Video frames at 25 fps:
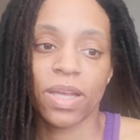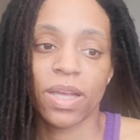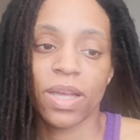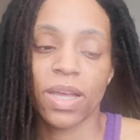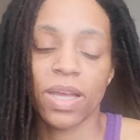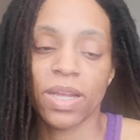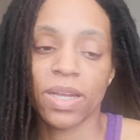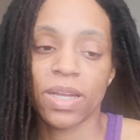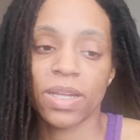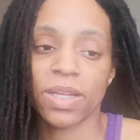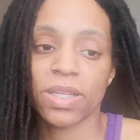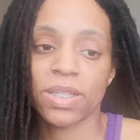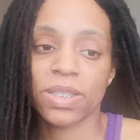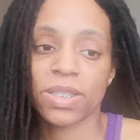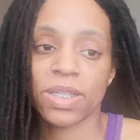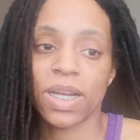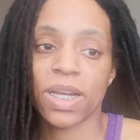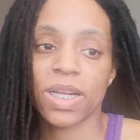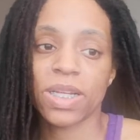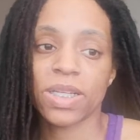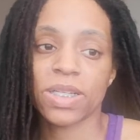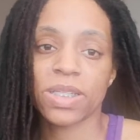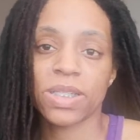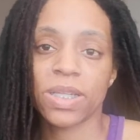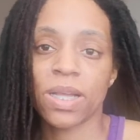And it's going
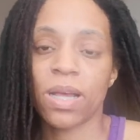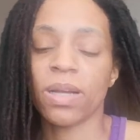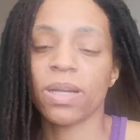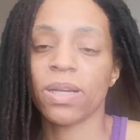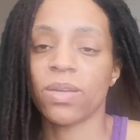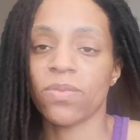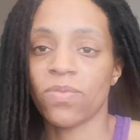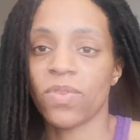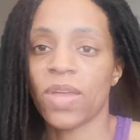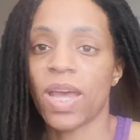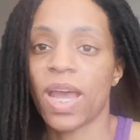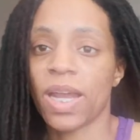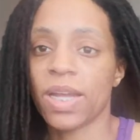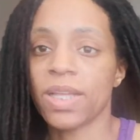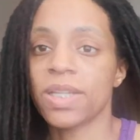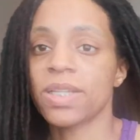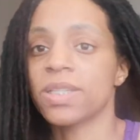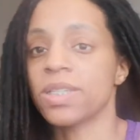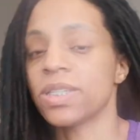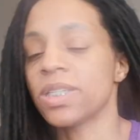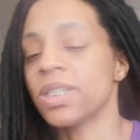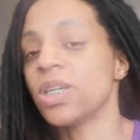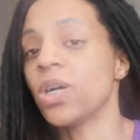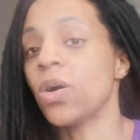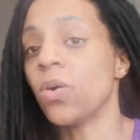to suck if that
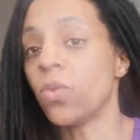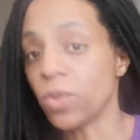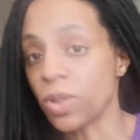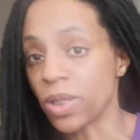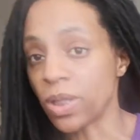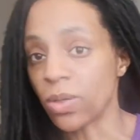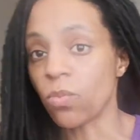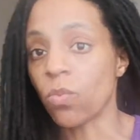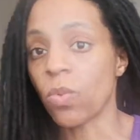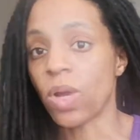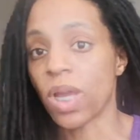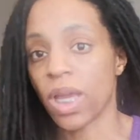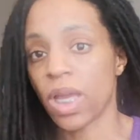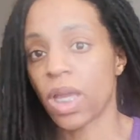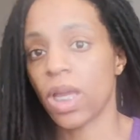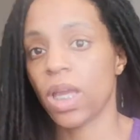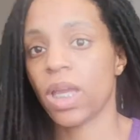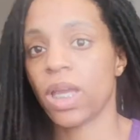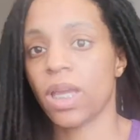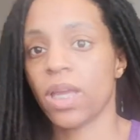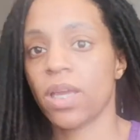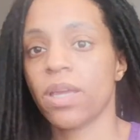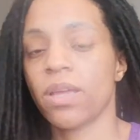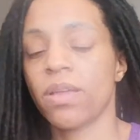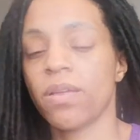is the only
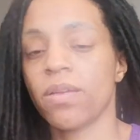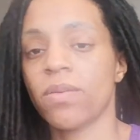way